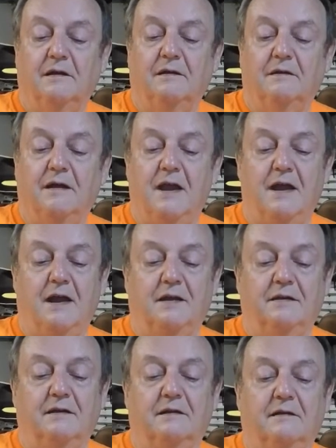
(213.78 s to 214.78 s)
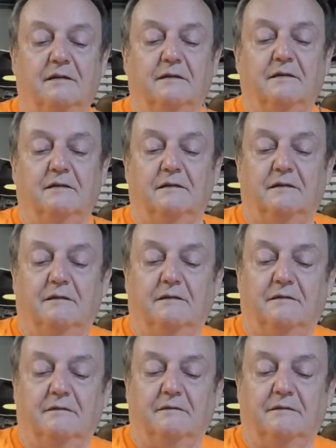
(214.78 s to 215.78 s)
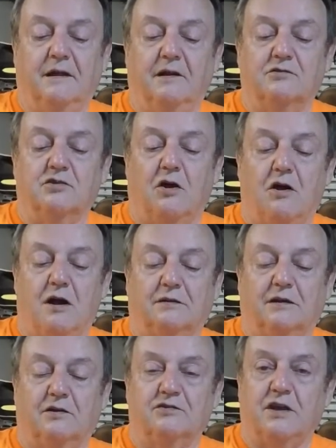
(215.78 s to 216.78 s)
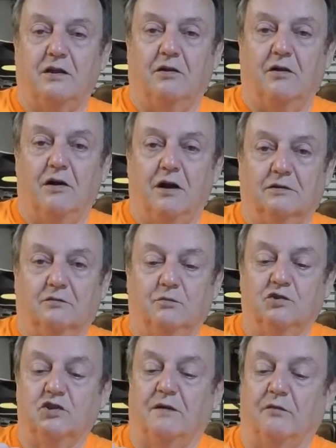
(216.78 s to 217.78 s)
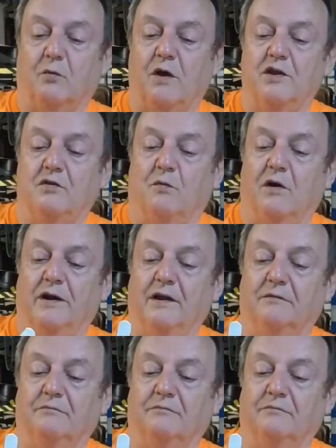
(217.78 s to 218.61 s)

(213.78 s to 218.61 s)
And there's lock, there's unlock, whichever way you want it.